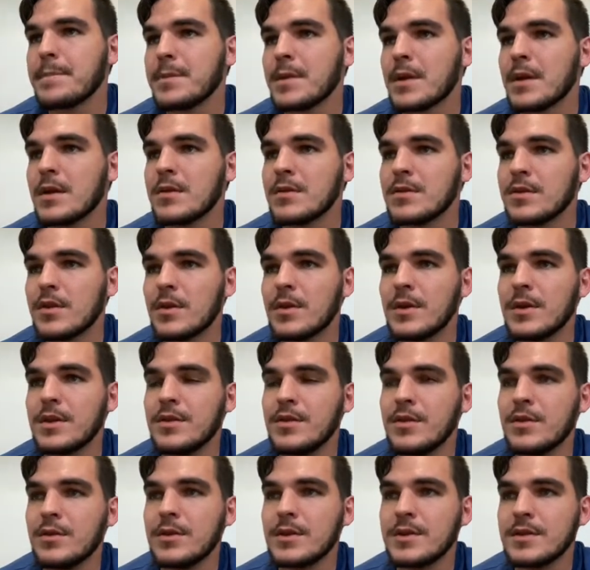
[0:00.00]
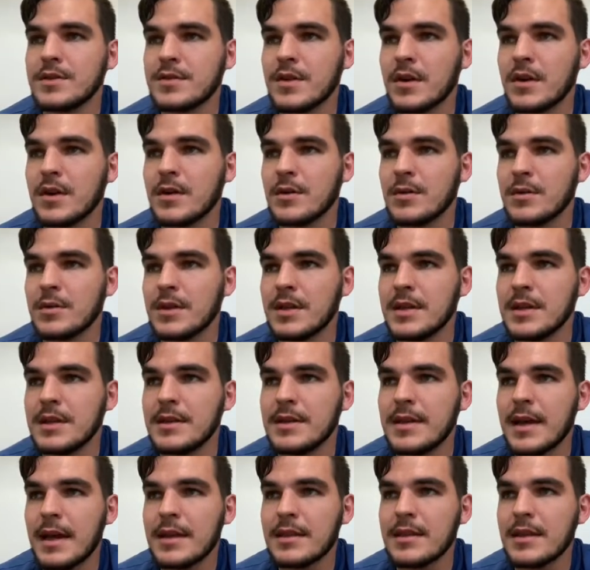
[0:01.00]
So in doing so, the
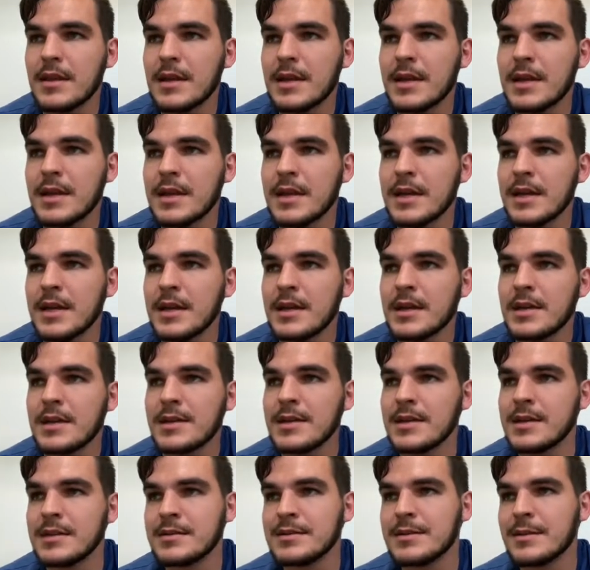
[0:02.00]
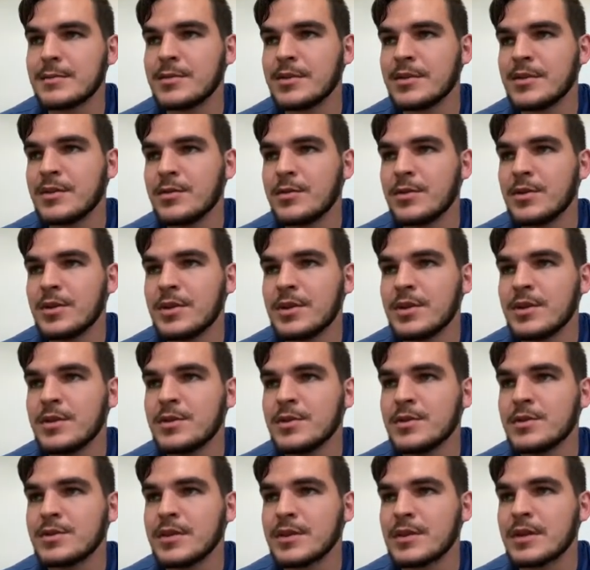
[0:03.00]
dead leg is something you want to
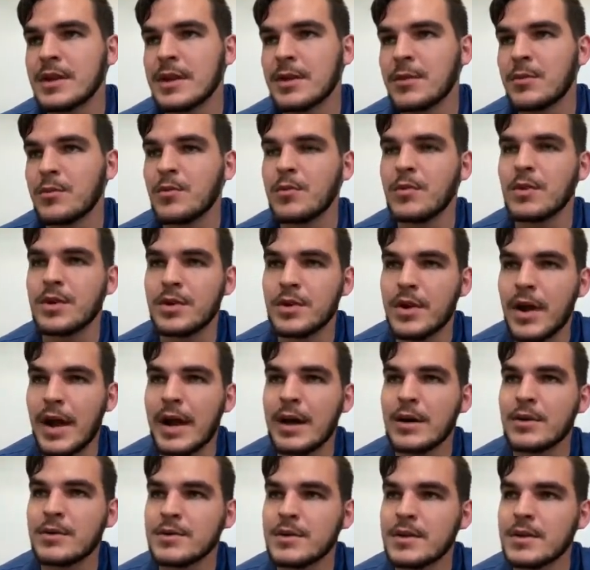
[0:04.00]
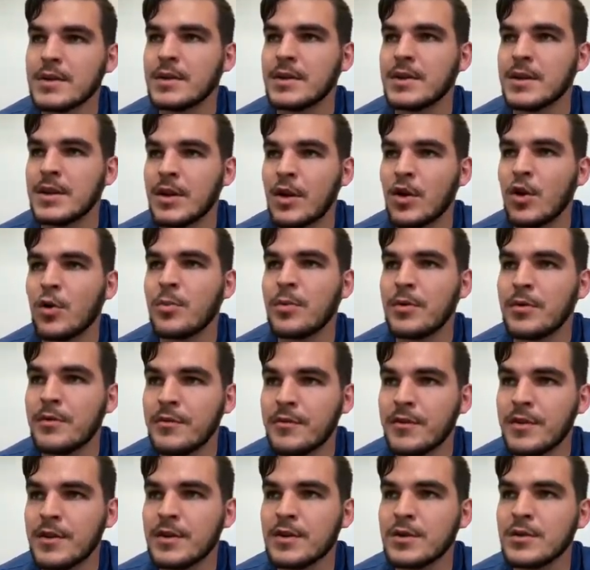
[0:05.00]
use like when you're out in the open
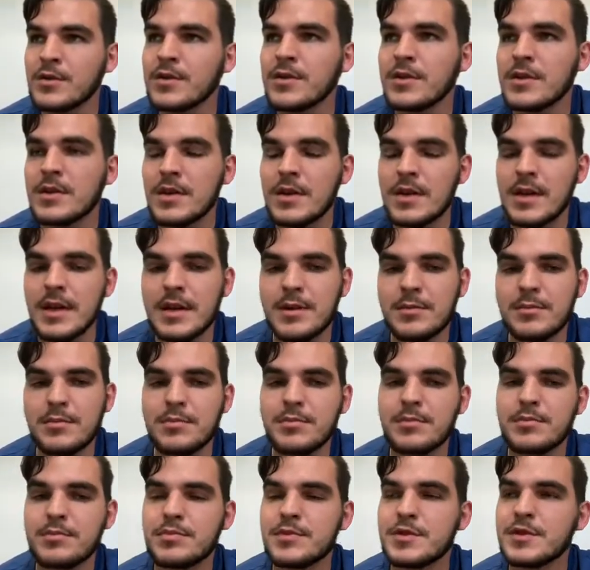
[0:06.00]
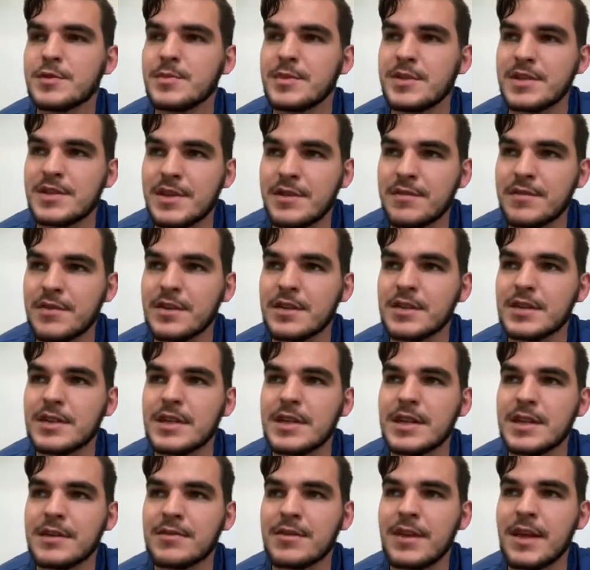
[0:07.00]
field, and specifically
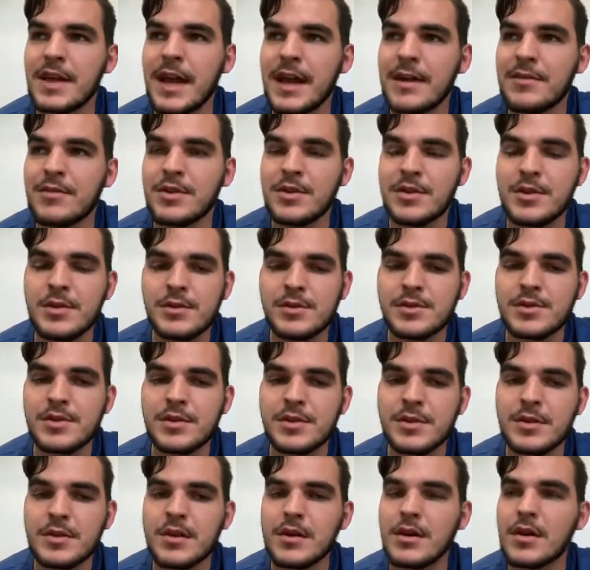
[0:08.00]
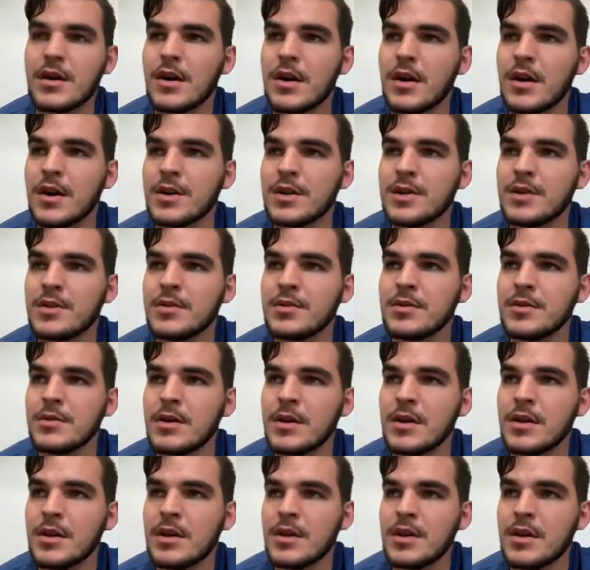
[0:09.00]
if they have a user on you,
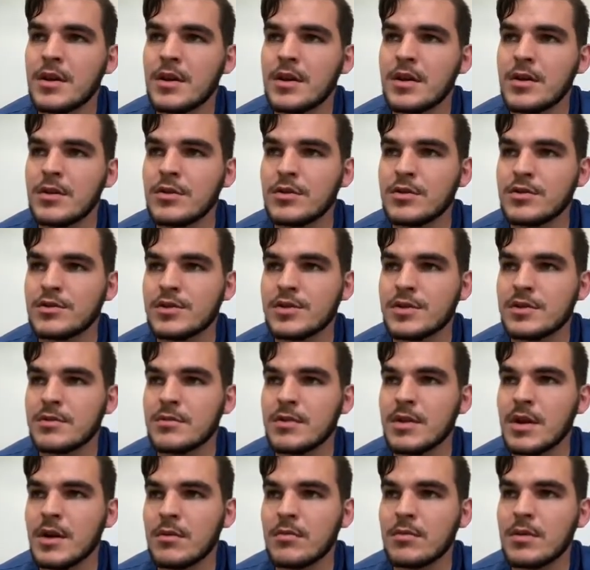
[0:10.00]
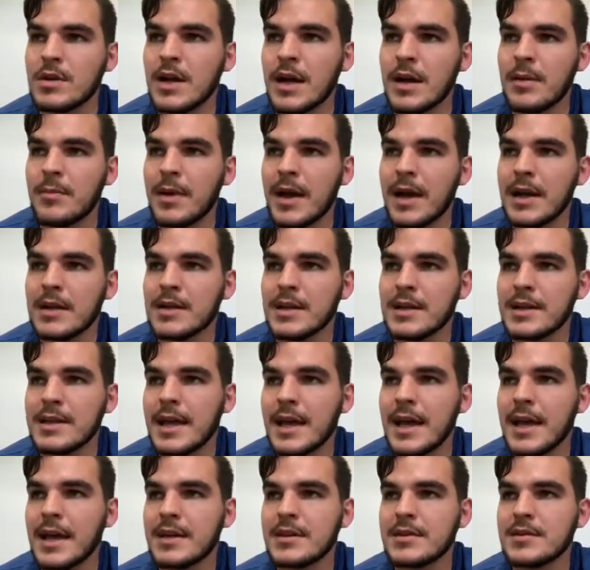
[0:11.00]
you'll just, cut back like
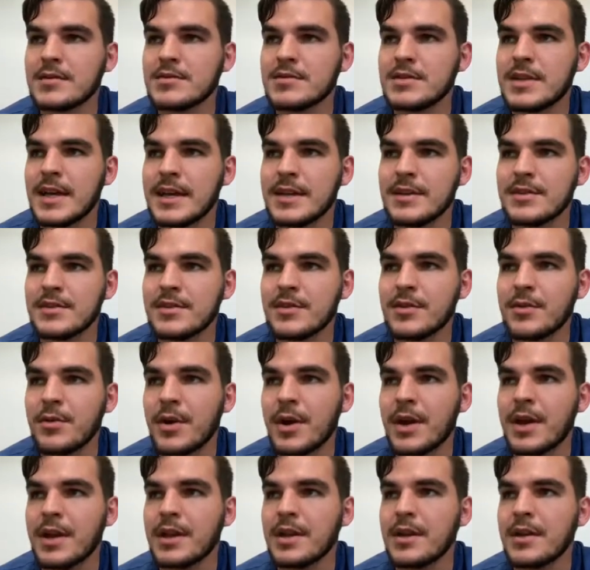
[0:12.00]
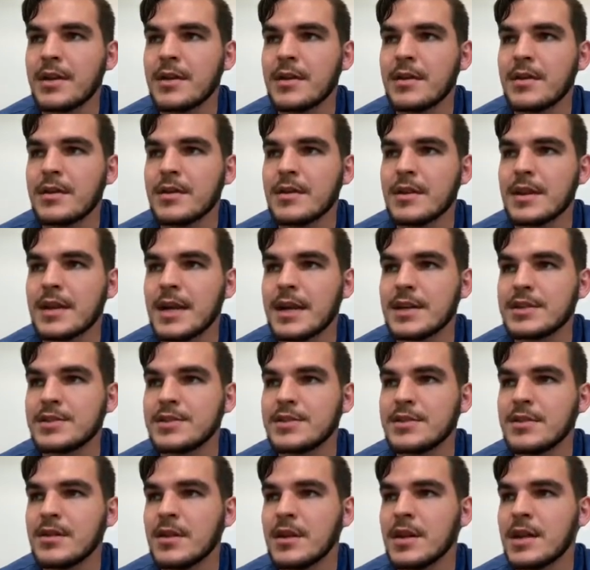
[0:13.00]
that, take it to the right. They got you to
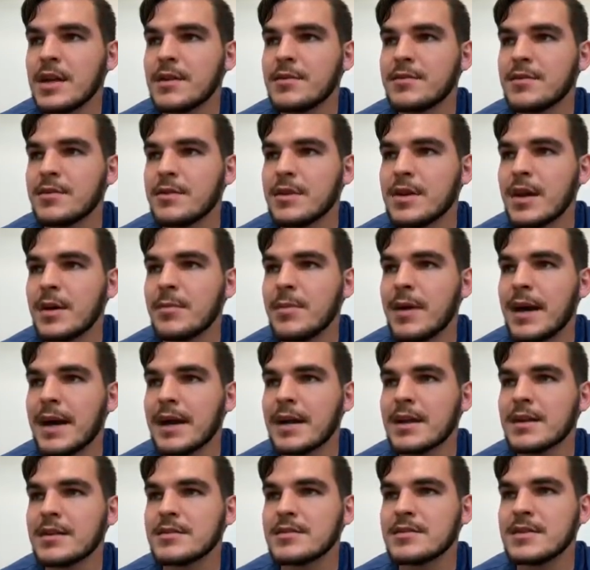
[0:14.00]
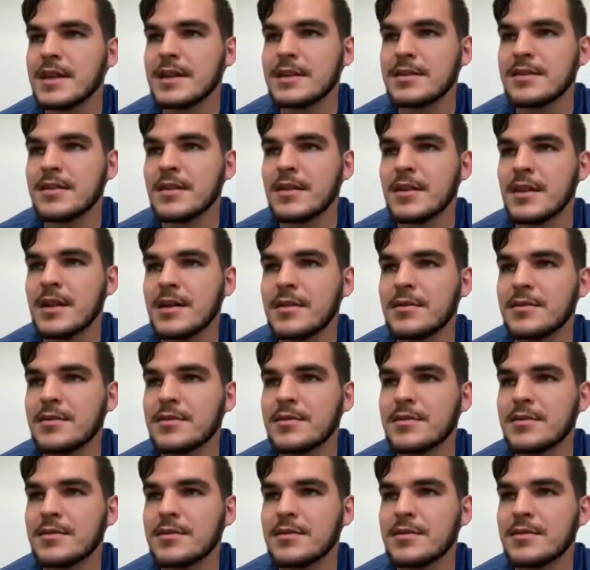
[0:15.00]
the left, you cut back, take it to the left.